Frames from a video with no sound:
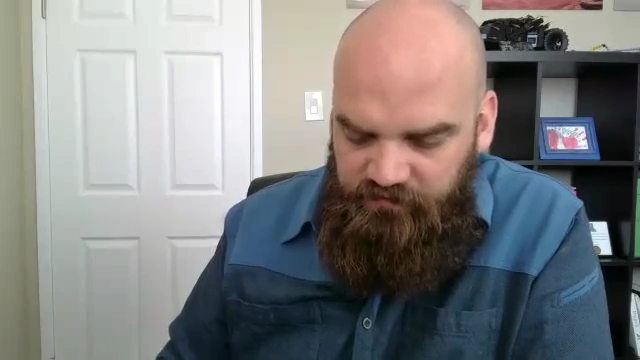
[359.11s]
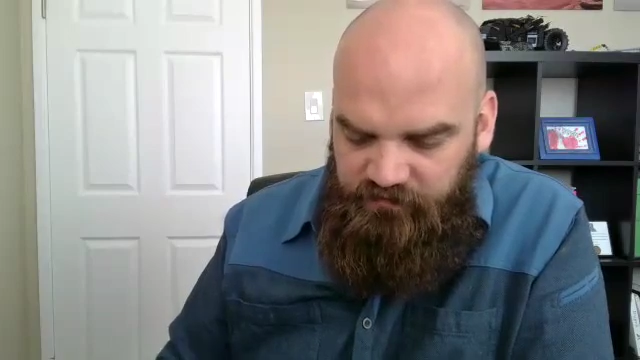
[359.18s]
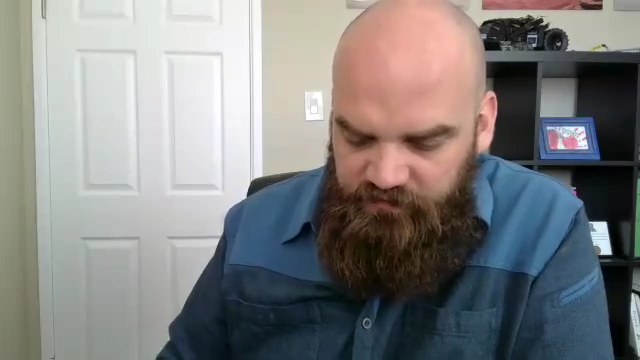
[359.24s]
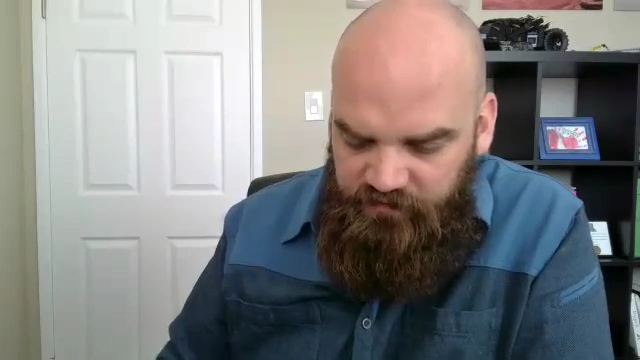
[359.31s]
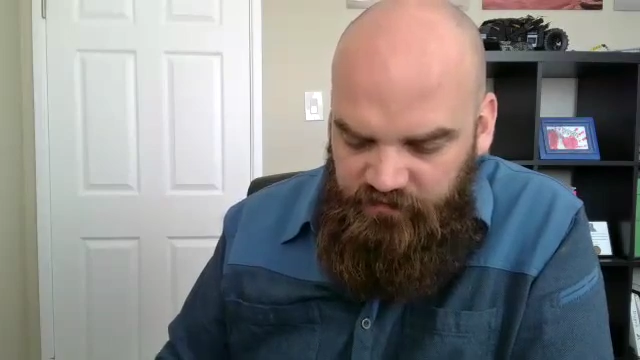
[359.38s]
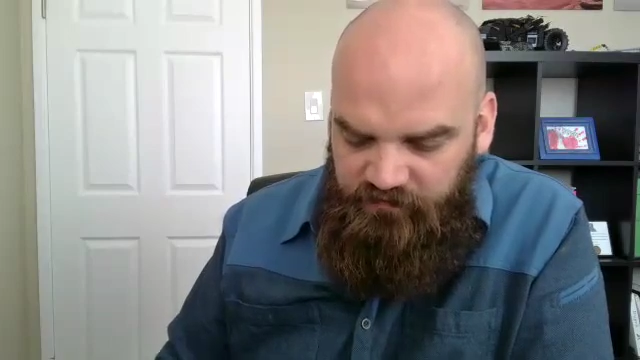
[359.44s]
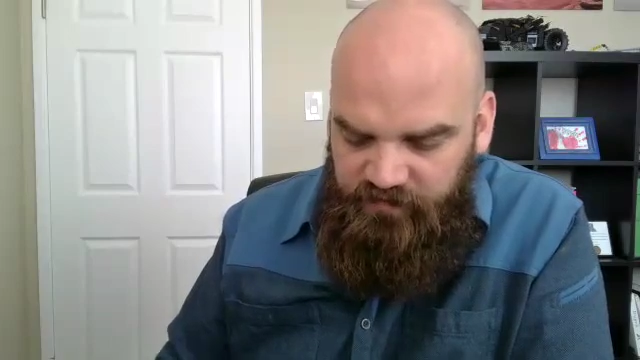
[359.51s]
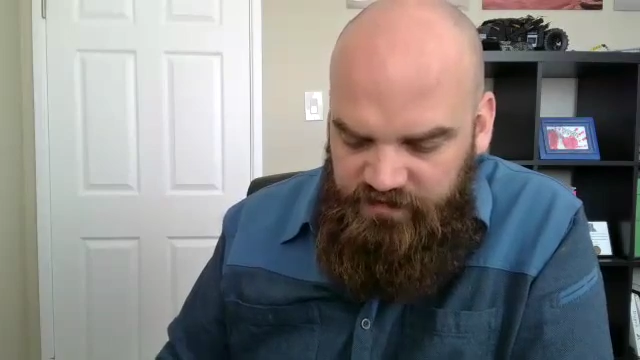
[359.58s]

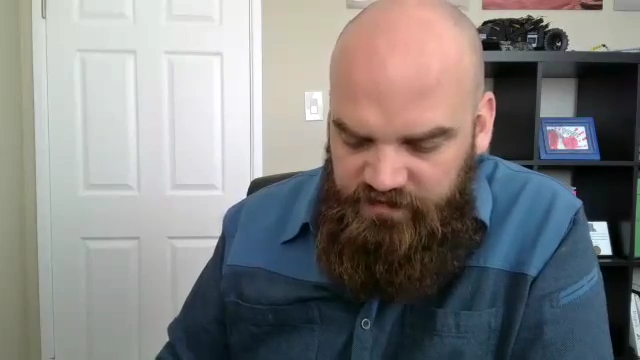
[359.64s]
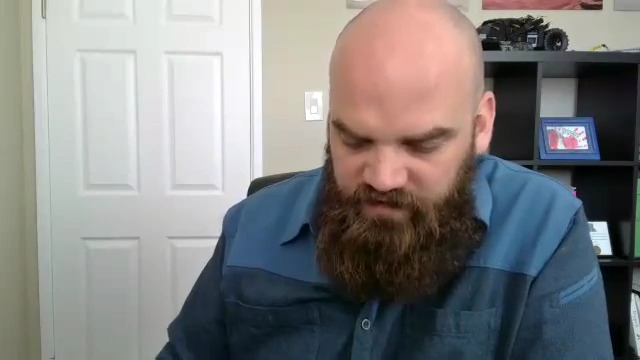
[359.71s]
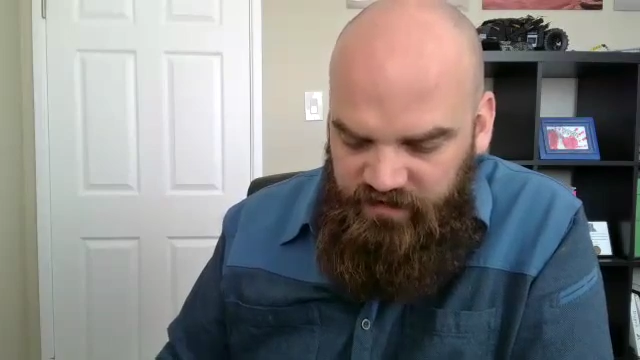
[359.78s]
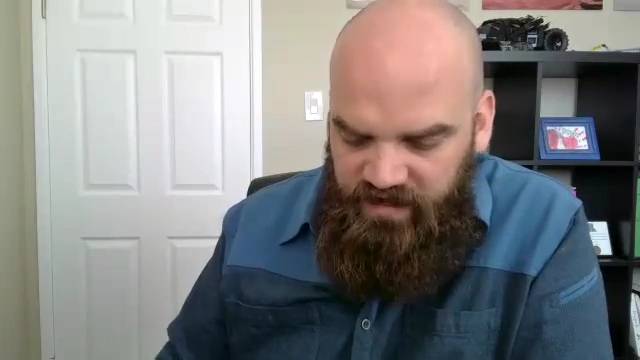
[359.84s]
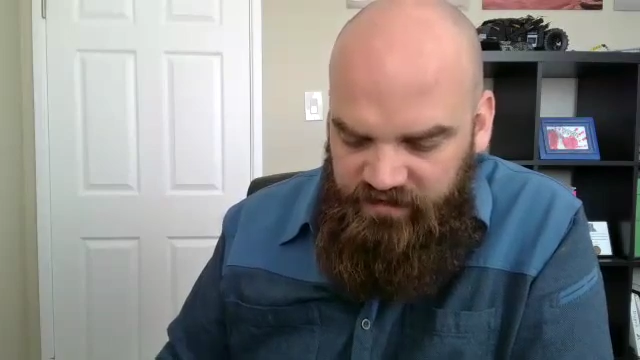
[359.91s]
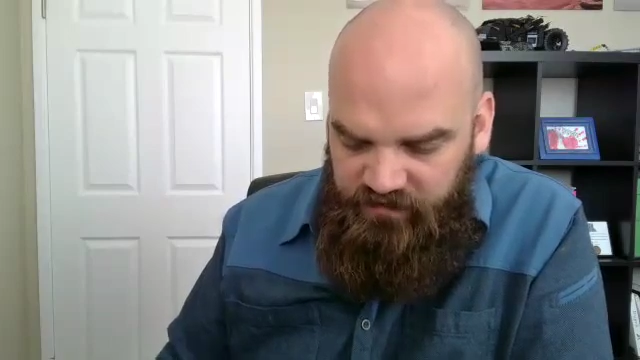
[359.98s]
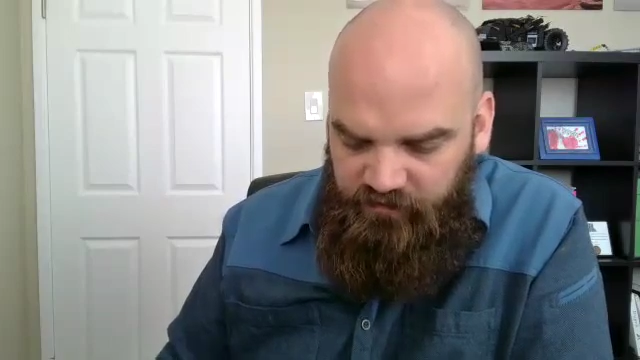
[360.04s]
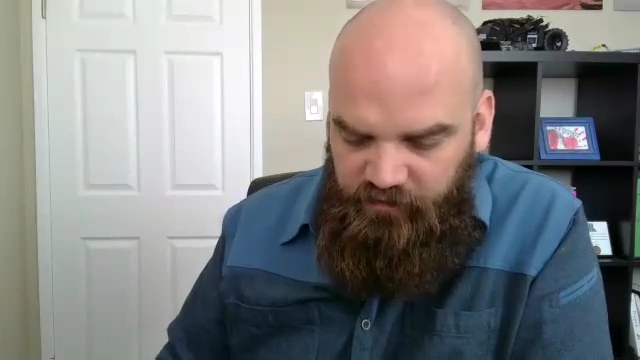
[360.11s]
universal
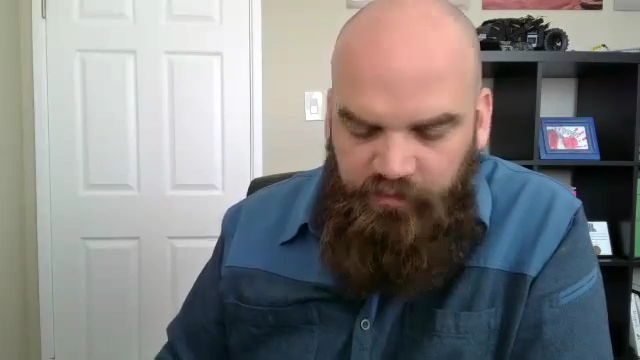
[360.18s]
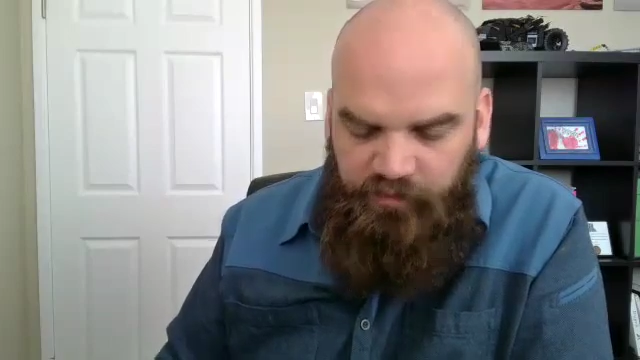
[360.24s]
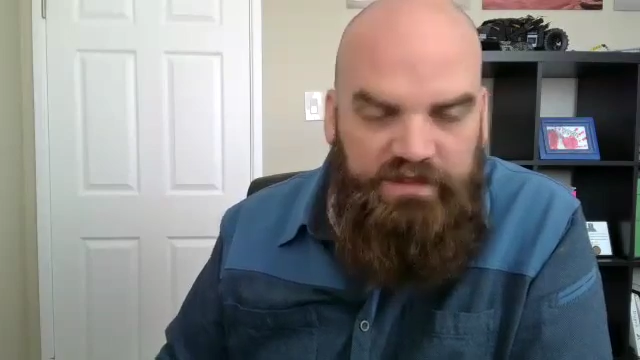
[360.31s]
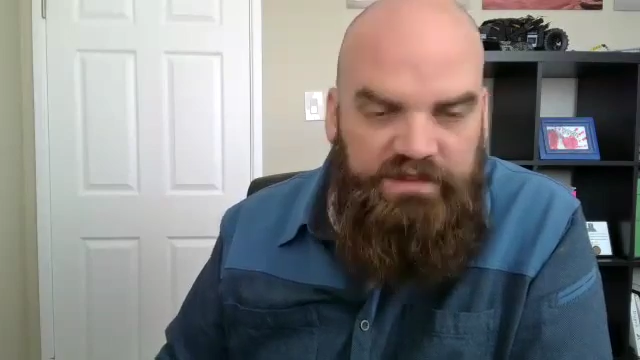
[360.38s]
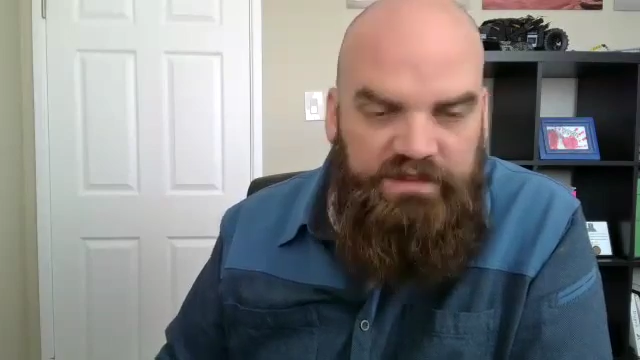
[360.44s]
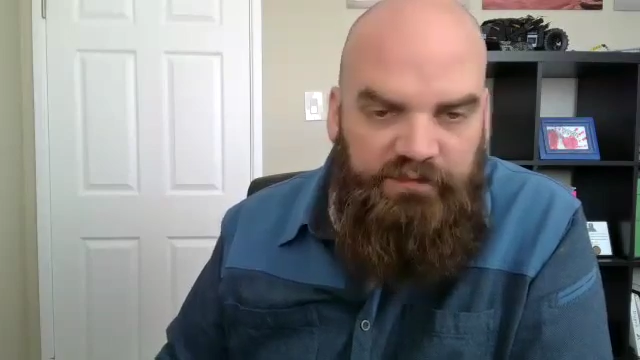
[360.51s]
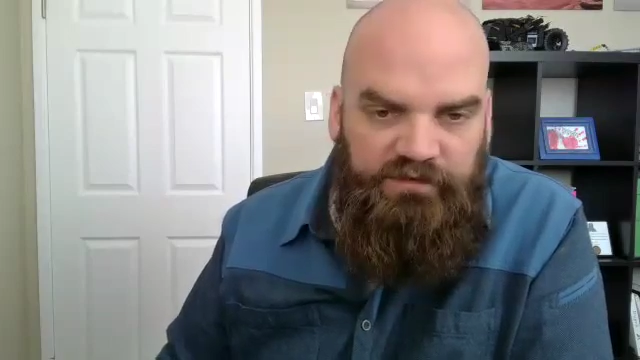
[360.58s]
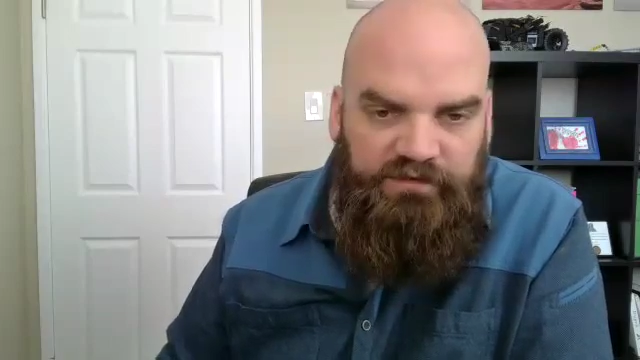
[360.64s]
ethical
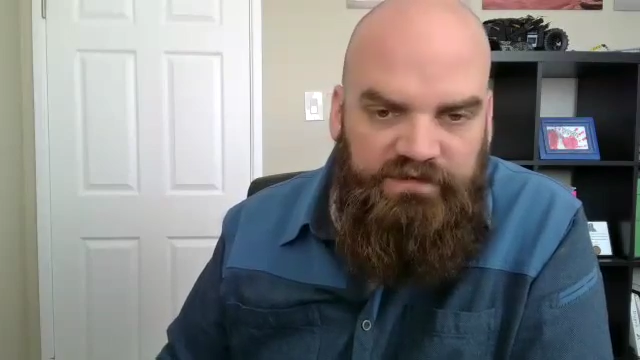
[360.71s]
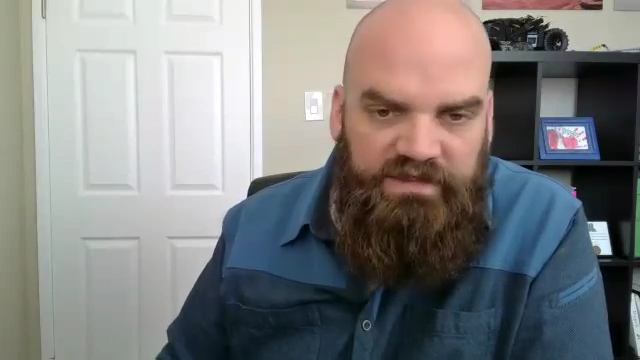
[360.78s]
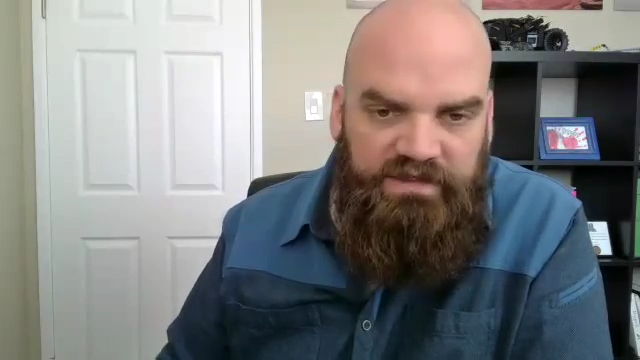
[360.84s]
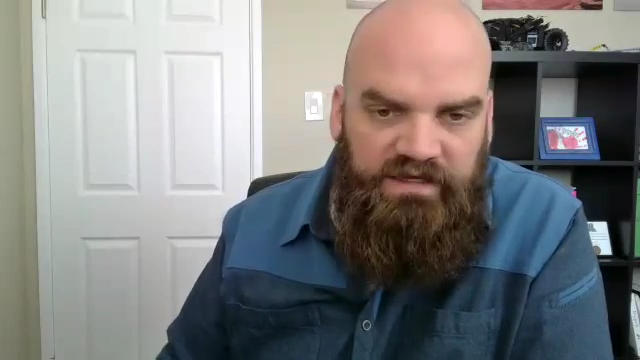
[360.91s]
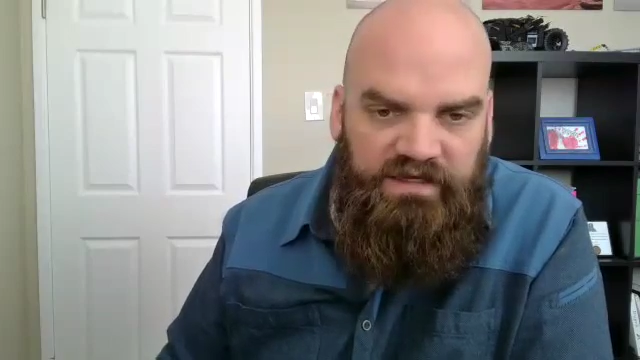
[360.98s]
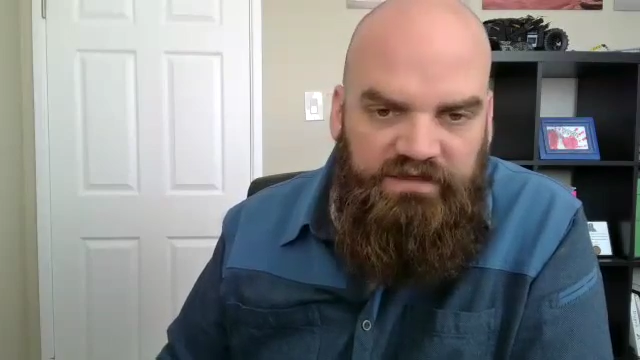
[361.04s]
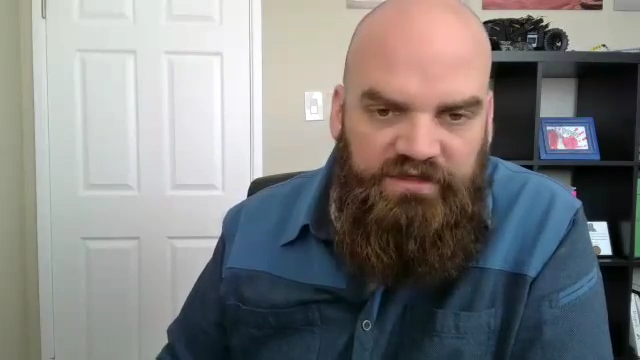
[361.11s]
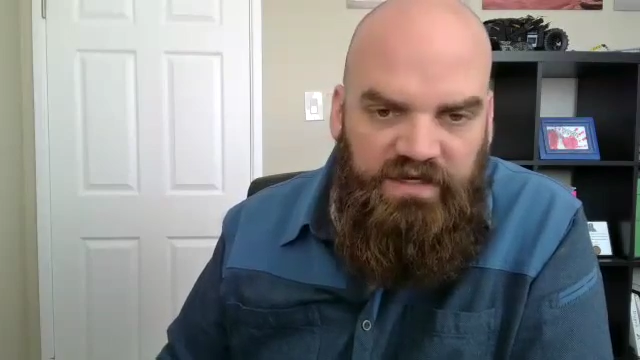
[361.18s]
principles
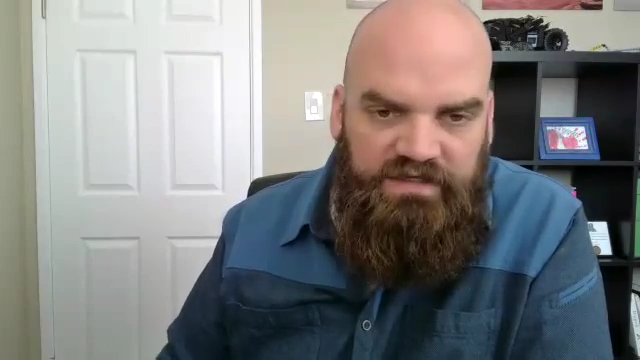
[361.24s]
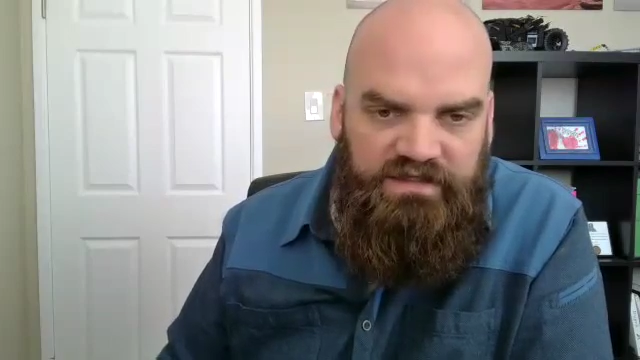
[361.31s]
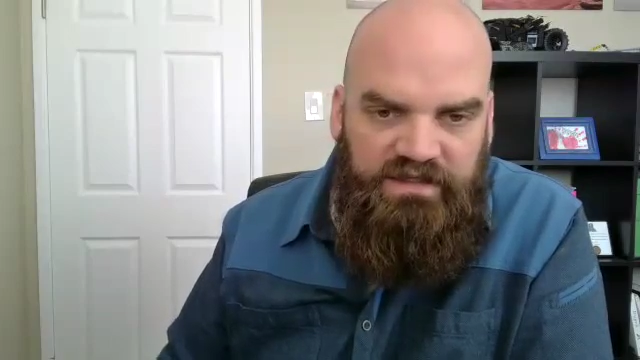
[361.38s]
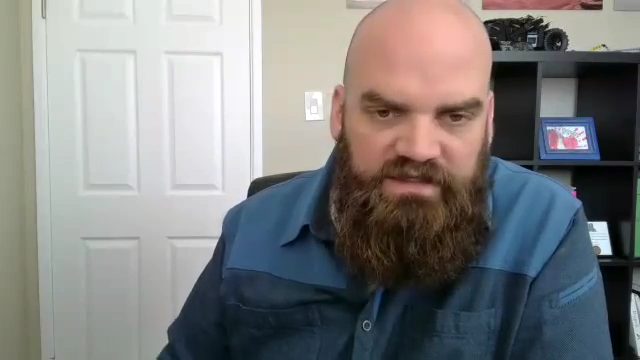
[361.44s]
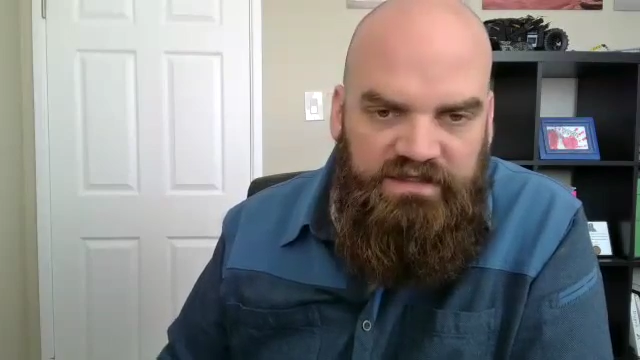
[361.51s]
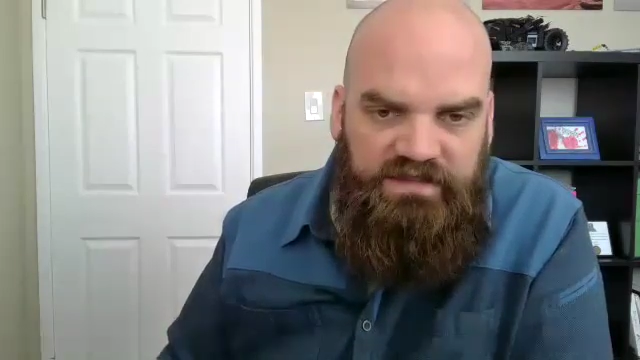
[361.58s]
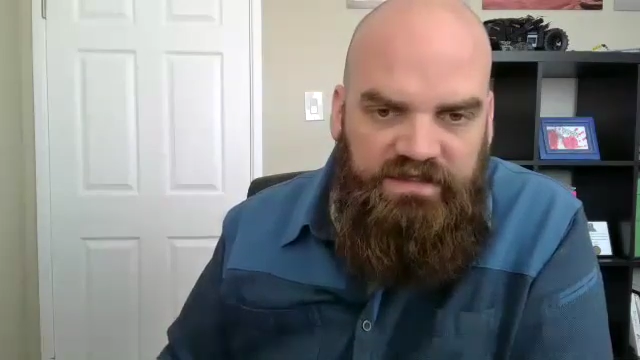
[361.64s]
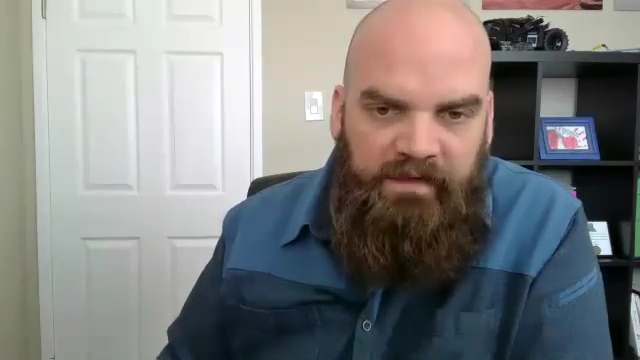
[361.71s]
and
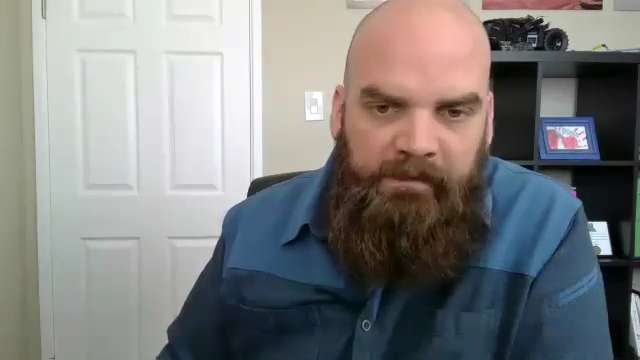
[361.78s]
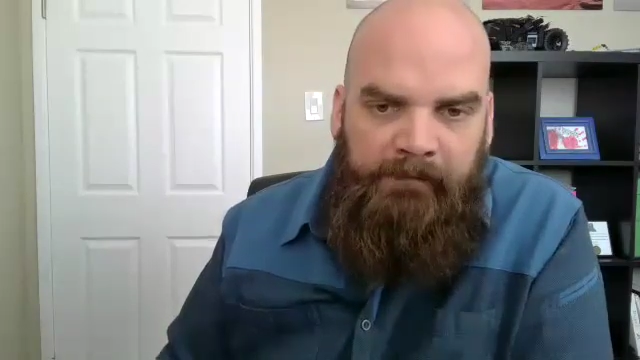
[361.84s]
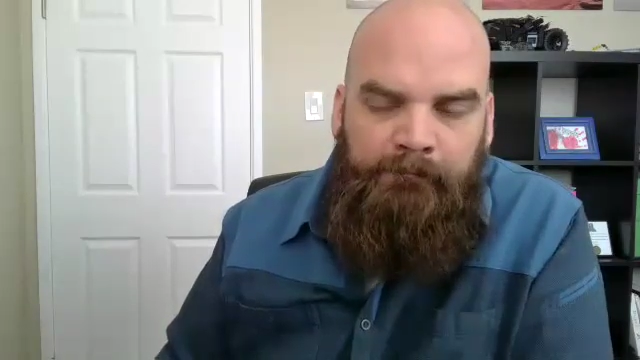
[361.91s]
justice.